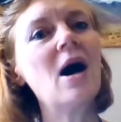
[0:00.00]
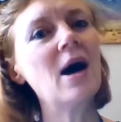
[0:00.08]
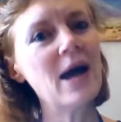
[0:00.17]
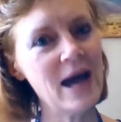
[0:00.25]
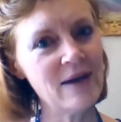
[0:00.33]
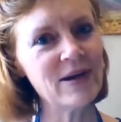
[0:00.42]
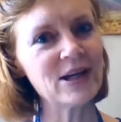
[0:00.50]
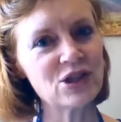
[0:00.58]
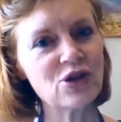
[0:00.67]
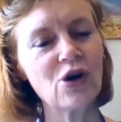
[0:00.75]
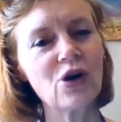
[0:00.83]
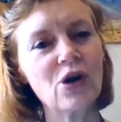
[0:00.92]
I have
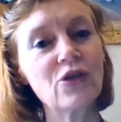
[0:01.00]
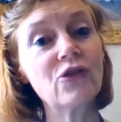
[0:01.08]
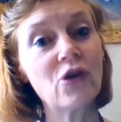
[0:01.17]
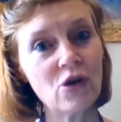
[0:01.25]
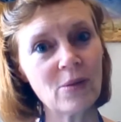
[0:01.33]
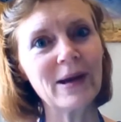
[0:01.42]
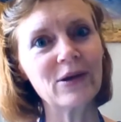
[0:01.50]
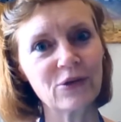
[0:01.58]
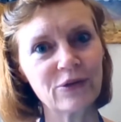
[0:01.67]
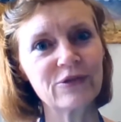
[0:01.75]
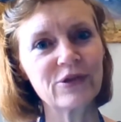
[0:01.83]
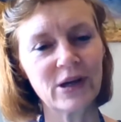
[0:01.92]
actually got a song about
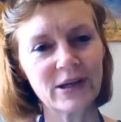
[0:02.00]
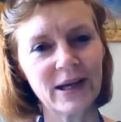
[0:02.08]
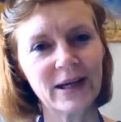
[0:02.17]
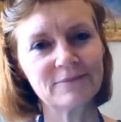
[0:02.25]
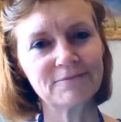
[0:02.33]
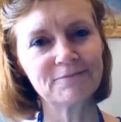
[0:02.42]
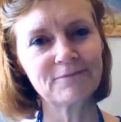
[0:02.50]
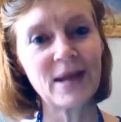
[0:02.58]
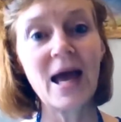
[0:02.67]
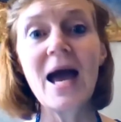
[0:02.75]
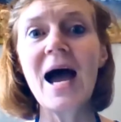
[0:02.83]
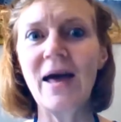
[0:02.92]
Good Friday.
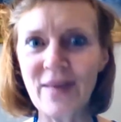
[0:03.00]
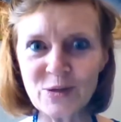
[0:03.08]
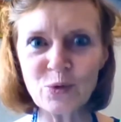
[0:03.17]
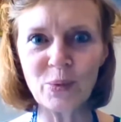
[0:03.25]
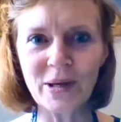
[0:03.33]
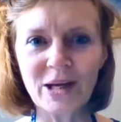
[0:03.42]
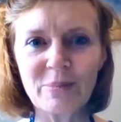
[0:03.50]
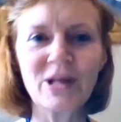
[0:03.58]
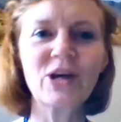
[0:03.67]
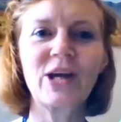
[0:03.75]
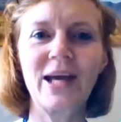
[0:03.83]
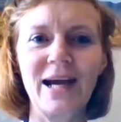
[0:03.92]
And that's what we're going to be
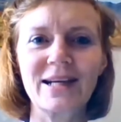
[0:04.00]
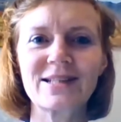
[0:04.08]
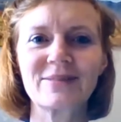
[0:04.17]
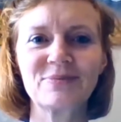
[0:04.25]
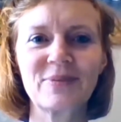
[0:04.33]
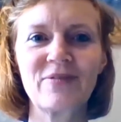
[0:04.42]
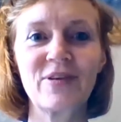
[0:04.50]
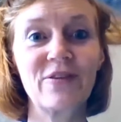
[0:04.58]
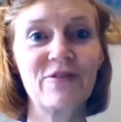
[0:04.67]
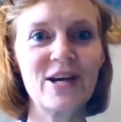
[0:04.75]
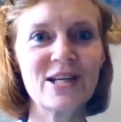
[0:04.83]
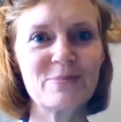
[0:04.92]
looking at for the
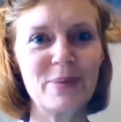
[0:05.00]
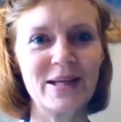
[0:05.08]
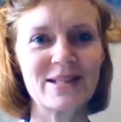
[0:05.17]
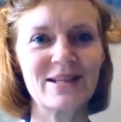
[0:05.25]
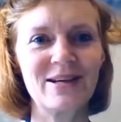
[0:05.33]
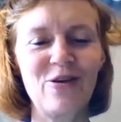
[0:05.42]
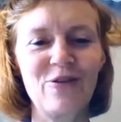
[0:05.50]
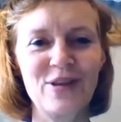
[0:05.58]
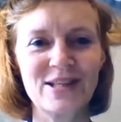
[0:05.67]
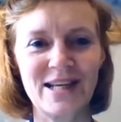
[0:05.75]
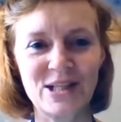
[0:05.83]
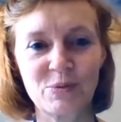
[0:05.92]
first bit of
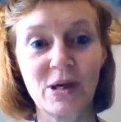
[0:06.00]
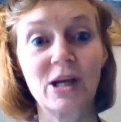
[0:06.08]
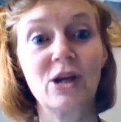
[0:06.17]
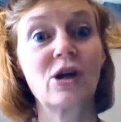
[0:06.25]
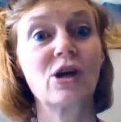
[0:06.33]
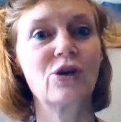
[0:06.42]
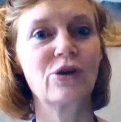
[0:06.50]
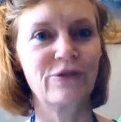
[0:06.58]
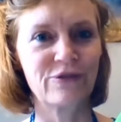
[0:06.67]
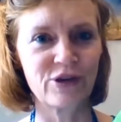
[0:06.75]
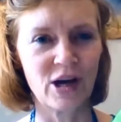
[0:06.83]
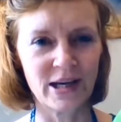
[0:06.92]
this session. We're going to look at Good
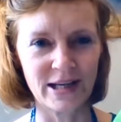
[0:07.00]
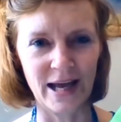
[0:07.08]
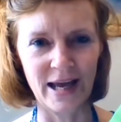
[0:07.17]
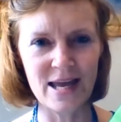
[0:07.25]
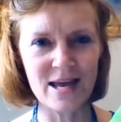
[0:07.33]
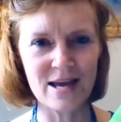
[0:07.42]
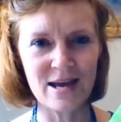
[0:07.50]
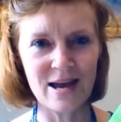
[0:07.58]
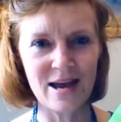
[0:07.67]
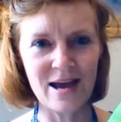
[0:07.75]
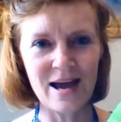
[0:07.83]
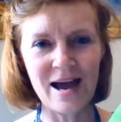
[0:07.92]
Friday.
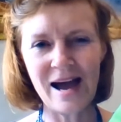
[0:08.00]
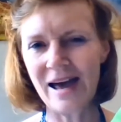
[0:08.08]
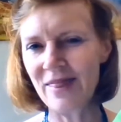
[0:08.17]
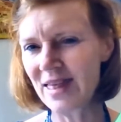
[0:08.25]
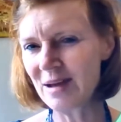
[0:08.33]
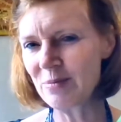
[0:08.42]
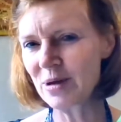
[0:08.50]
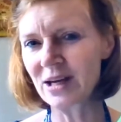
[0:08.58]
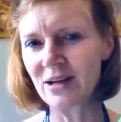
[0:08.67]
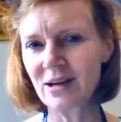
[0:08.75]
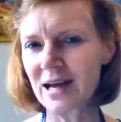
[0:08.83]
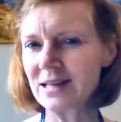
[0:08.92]
And then we're going
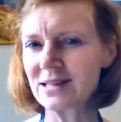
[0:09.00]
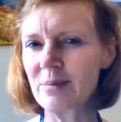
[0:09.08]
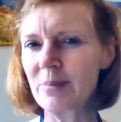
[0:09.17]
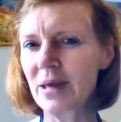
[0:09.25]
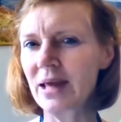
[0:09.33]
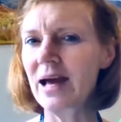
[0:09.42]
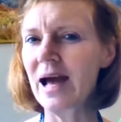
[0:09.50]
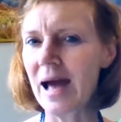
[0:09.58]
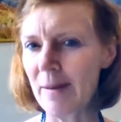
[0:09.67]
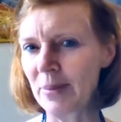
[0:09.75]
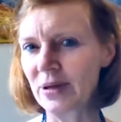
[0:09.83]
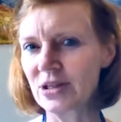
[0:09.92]
to look at something that
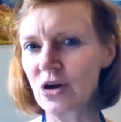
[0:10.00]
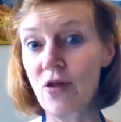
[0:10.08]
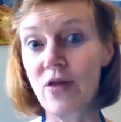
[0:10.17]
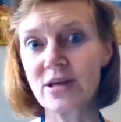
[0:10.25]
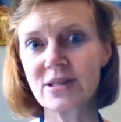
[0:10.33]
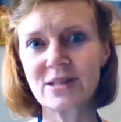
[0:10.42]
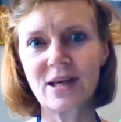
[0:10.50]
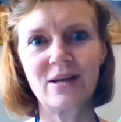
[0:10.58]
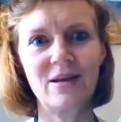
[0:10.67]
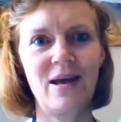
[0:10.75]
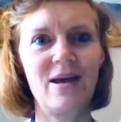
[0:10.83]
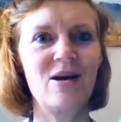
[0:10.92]
happened on the
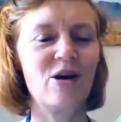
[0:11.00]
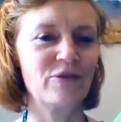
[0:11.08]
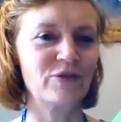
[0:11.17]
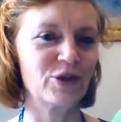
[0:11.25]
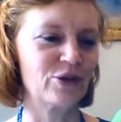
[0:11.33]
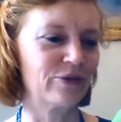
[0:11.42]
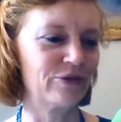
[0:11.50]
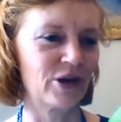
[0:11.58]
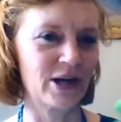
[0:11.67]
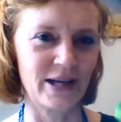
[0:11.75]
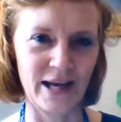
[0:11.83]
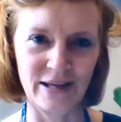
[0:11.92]
Sunday after Good
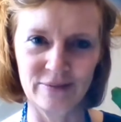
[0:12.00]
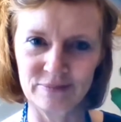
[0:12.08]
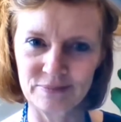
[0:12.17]
Friday.